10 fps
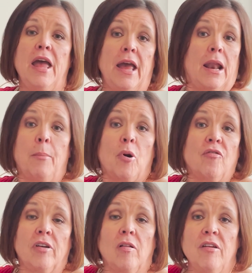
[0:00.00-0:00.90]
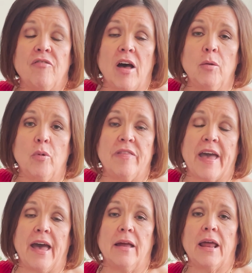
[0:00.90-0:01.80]
And I'm perfectly fine with
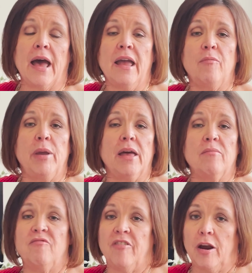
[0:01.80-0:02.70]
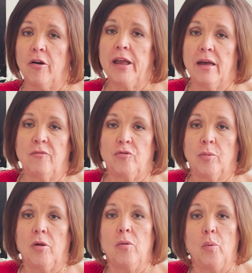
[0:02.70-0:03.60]
that. I have become very
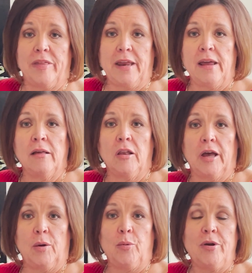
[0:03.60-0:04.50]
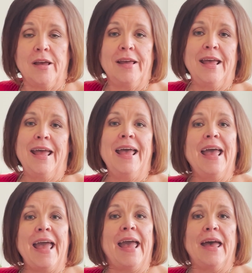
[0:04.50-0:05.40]
comfortable with eating alone.
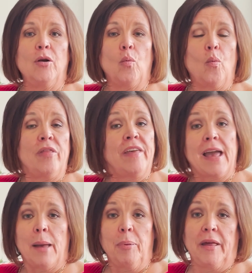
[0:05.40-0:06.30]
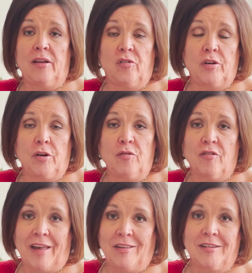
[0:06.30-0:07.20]
And one thing I plan to do for
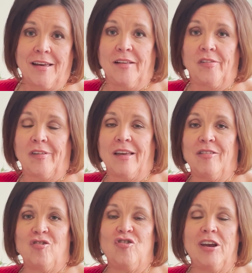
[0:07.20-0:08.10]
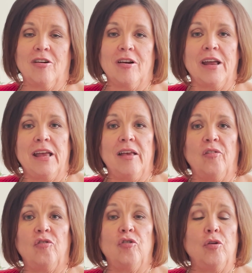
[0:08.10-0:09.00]
Valentine's Day this year
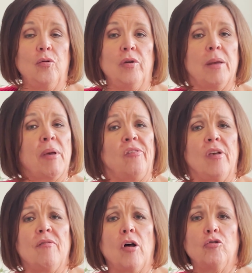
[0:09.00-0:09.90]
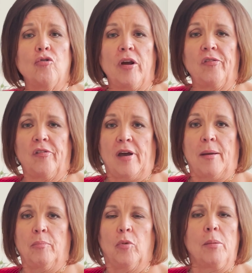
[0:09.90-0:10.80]
is to get myself all dressed
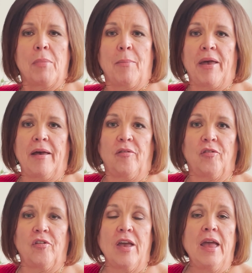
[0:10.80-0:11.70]
up, look my best,